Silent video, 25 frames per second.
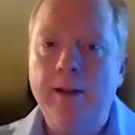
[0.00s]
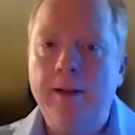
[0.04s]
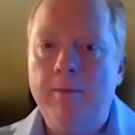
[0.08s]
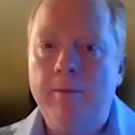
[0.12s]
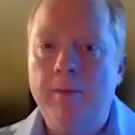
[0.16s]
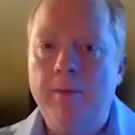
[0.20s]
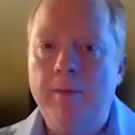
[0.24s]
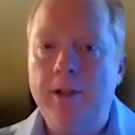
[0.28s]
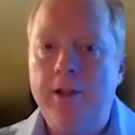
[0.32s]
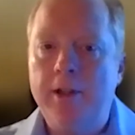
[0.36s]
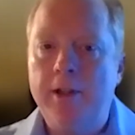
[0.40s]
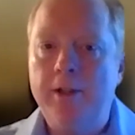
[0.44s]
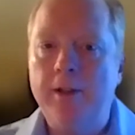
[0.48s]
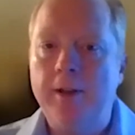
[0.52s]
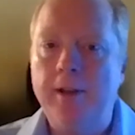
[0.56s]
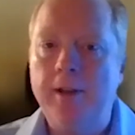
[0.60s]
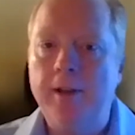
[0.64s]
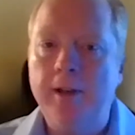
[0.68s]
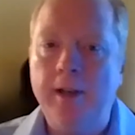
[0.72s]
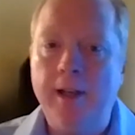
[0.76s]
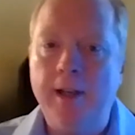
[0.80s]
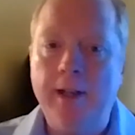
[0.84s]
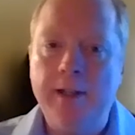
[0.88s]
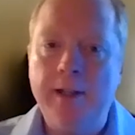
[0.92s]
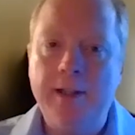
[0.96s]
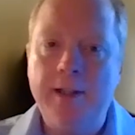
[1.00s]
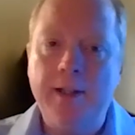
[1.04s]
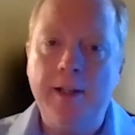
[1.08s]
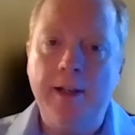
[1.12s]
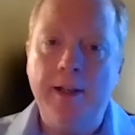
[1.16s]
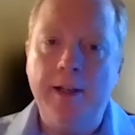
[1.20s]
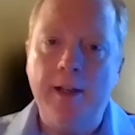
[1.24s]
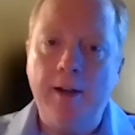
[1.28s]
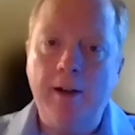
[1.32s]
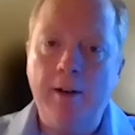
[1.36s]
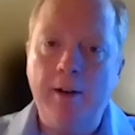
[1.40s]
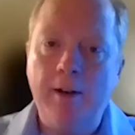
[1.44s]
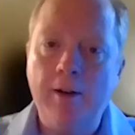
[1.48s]
But mm-hmm. should an
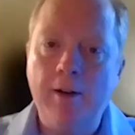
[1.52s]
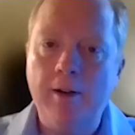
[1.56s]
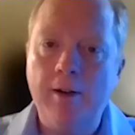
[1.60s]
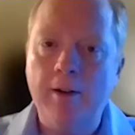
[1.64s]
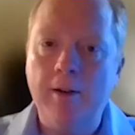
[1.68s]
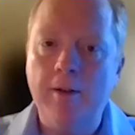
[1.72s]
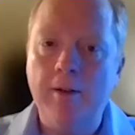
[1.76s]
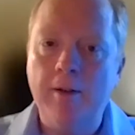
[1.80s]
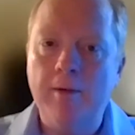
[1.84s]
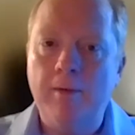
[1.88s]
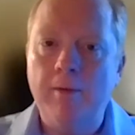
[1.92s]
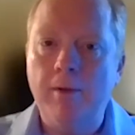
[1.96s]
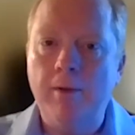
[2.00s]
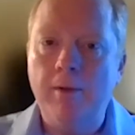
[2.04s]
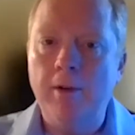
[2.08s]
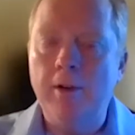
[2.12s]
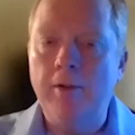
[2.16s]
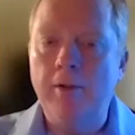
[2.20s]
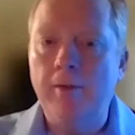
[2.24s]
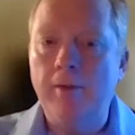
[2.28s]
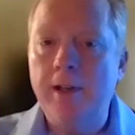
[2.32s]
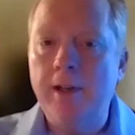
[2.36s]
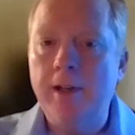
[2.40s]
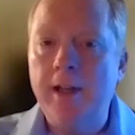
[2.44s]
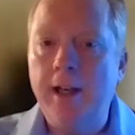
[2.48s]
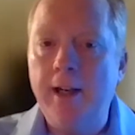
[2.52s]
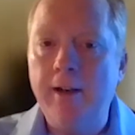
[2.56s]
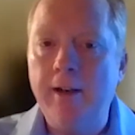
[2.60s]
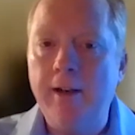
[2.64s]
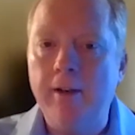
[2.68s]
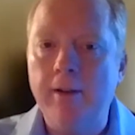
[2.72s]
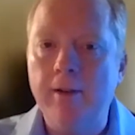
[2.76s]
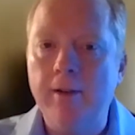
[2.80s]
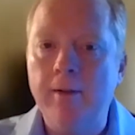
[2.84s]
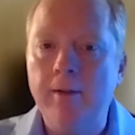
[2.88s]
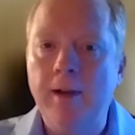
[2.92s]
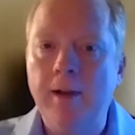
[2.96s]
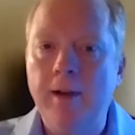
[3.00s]
incident occur, we're on
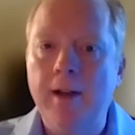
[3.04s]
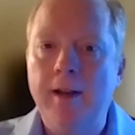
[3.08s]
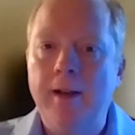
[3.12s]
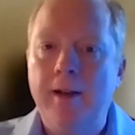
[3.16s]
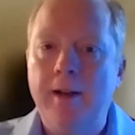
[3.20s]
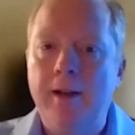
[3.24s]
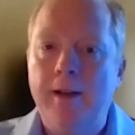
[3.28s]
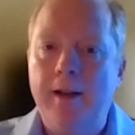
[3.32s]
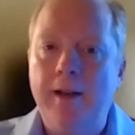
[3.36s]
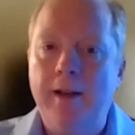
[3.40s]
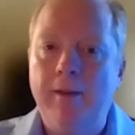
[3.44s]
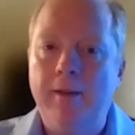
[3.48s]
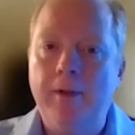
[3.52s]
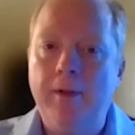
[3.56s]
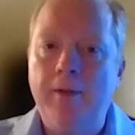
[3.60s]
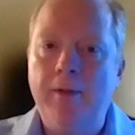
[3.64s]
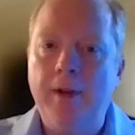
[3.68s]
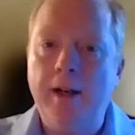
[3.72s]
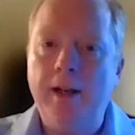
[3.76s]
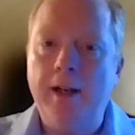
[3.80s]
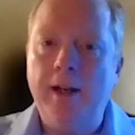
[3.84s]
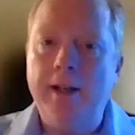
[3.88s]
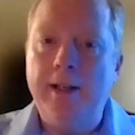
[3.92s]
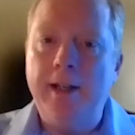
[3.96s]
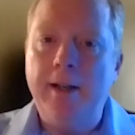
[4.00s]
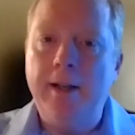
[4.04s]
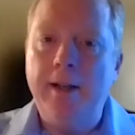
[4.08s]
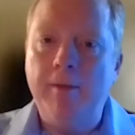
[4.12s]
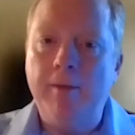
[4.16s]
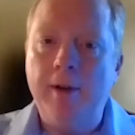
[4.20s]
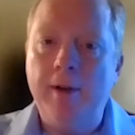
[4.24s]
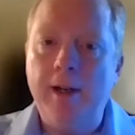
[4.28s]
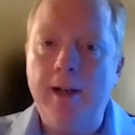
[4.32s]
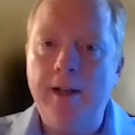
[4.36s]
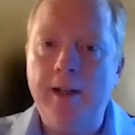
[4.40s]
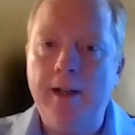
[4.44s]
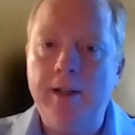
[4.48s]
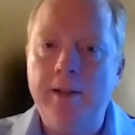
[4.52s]
retainer, and mm-hmm. we've got a team
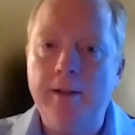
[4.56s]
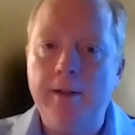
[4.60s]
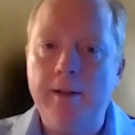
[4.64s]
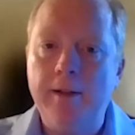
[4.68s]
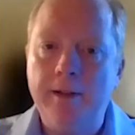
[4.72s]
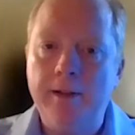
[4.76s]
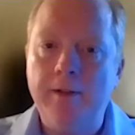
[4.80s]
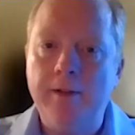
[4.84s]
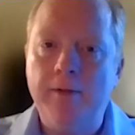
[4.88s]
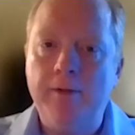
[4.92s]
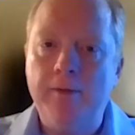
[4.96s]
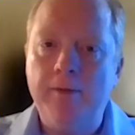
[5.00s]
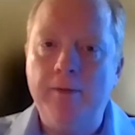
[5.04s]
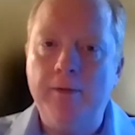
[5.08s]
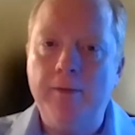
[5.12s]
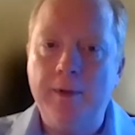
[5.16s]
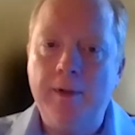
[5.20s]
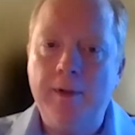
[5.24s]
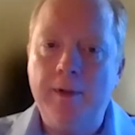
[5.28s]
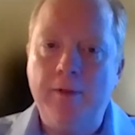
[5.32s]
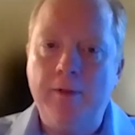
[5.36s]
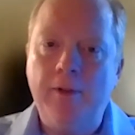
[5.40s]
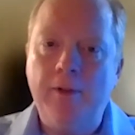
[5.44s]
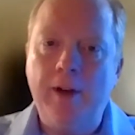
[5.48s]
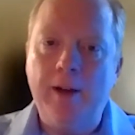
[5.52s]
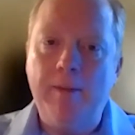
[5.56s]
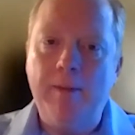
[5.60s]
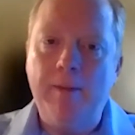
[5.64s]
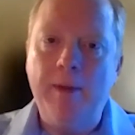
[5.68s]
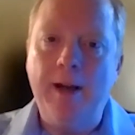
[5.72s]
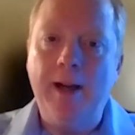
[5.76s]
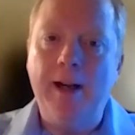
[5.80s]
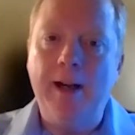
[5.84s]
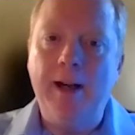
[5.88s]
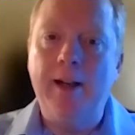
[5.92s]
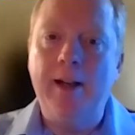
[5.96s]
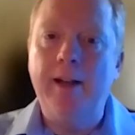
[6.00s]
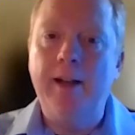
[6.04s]
ready to to, to fight
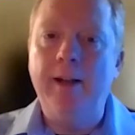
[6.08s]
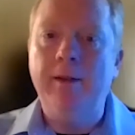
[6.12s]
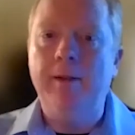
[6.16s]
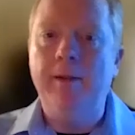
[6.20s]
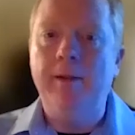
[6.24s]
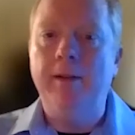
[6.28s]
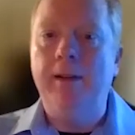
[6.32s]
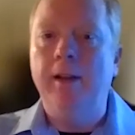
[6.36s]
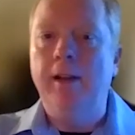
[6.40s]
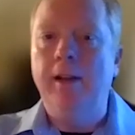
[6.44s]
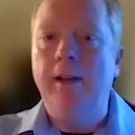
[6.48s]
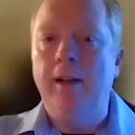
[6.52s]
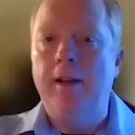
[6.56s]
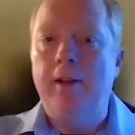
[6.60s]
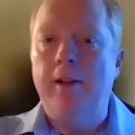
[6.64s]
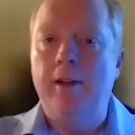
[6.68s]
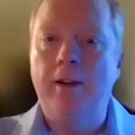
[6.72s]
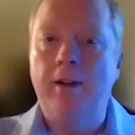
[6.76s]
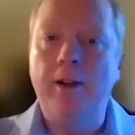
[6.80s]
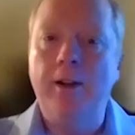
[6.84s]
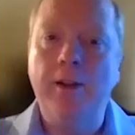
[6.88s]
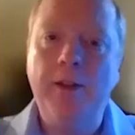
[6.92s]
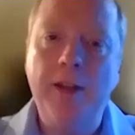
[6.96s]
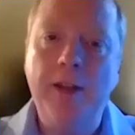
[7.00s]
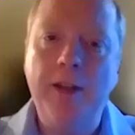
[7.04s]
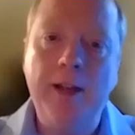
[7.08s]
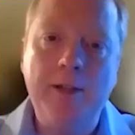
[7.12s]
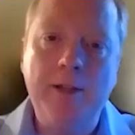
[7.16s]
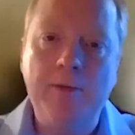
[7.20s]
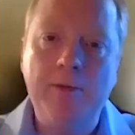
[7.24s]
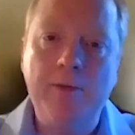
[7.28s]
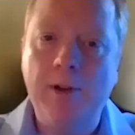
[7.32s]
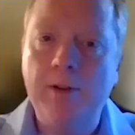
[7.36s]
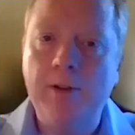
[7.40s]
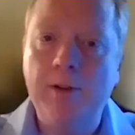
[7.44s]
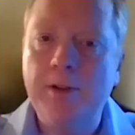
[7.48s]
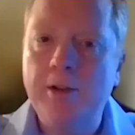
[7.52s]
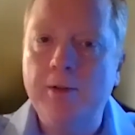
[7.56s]
back. And sure. the good thing is, with
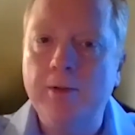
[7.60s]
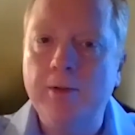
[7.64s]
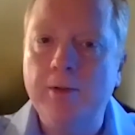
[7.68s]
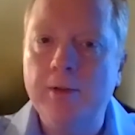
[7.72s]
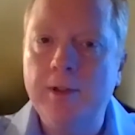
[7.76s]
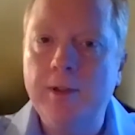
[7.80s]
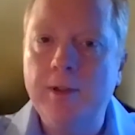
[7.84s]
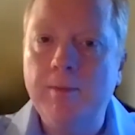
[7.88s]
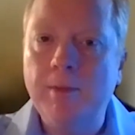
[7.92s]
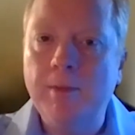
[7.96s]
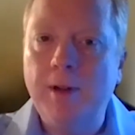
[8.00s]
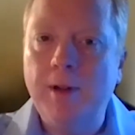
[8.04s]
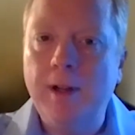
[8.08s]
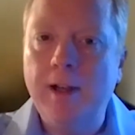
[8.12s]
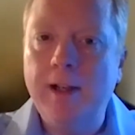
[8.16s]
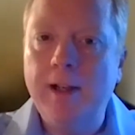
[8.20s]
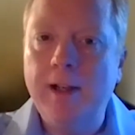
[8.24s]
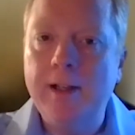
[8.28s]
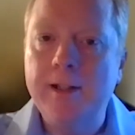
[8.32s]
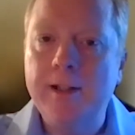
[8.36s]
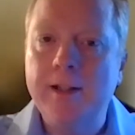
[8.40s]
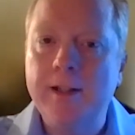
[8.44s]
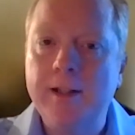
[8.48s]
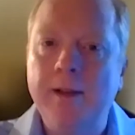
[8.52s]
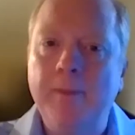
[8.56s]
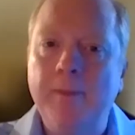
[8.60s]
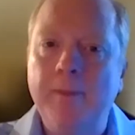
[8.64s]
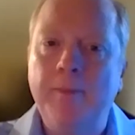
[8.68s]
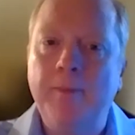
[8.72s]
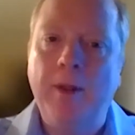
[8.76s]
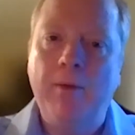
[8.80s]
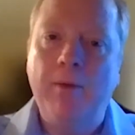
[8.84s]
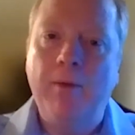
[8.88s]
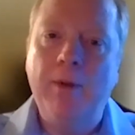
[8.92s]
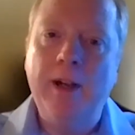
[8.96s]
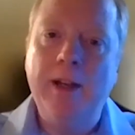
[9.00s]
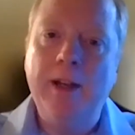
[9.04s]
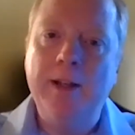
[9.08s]
our tools in place,
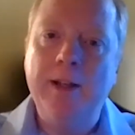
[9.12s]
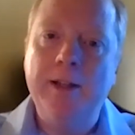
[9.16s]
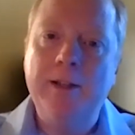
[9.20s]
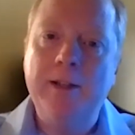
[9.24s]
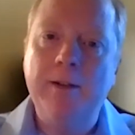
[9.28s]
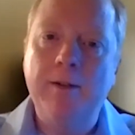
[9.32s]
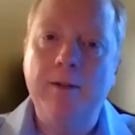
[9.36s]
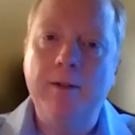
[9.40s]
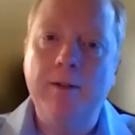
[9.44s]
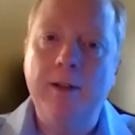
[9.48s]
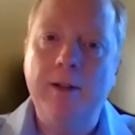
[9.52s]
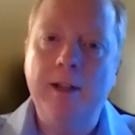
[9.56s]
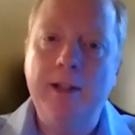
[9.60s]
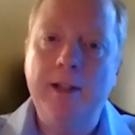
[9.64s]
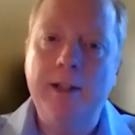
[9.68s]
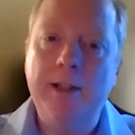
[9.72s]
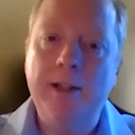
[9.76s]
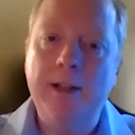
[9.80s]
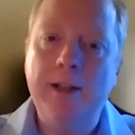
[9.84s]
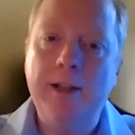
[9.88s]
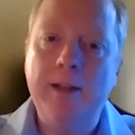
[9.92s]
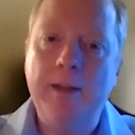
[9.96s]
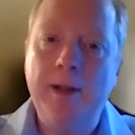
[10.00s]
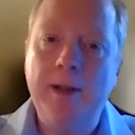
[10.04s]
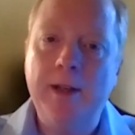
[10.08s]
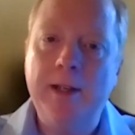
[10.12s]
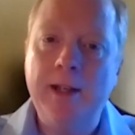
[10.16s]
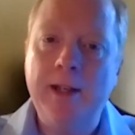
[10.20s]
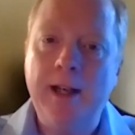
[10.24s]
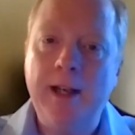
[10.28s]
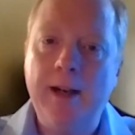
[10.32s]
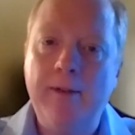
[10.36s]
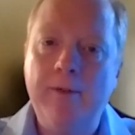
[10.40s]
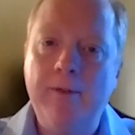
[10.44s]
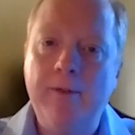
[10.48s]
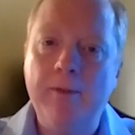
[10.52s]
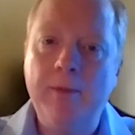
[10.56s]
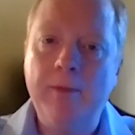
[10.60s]
we can certainly stop the
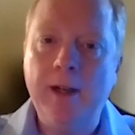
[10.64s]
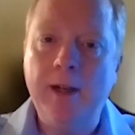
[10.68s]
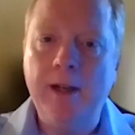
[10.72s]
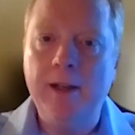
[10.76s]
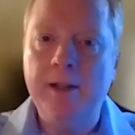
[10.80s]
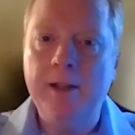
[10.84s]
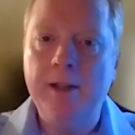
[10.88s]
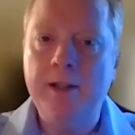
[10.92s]
attack from being as